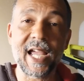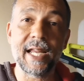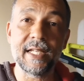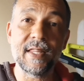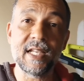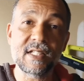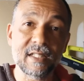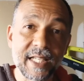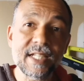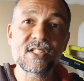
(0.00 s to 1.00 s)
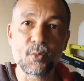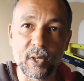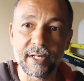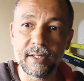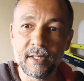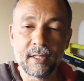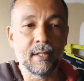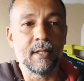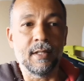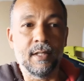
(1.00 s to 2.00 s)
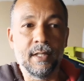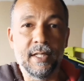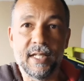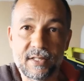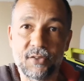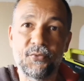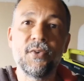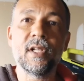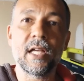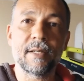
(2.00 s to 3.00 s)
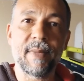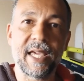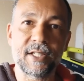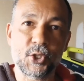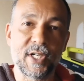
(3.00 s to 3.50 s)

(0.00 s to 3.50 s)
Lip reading: that. And then his latest one is a full automatic